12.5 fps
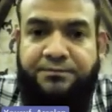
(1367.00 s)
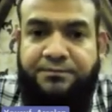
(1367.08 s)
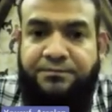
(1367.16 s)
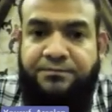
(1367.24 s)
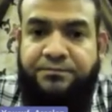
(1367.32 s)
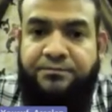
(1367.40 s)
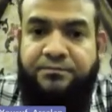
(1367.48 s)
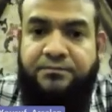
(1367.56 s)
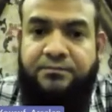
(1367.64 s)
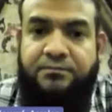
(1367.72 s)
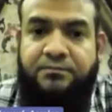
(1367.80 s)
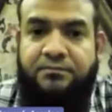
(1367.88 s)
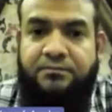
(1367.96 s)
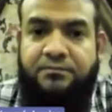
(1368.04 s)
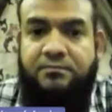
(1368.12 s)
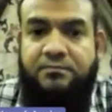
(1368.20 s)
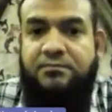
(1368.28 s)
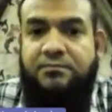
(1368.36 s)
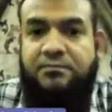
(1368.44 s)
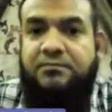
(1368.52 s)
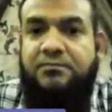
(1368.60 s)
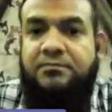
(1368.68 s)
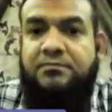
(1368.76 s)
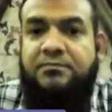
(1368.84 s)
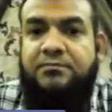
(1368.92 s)

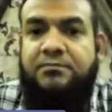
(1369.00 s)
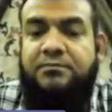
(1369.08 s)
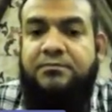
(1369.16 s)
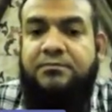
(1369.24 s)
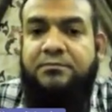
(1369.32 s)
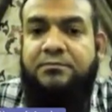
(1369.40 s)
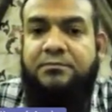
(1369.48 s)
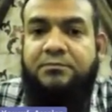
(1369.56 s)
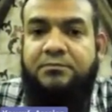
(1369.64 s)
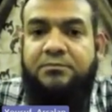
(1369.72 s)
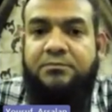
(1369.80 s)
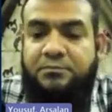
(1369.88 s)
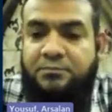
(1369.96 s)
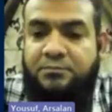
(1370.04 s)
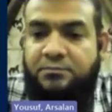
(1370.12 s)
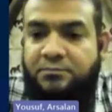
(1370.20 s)
[no speech]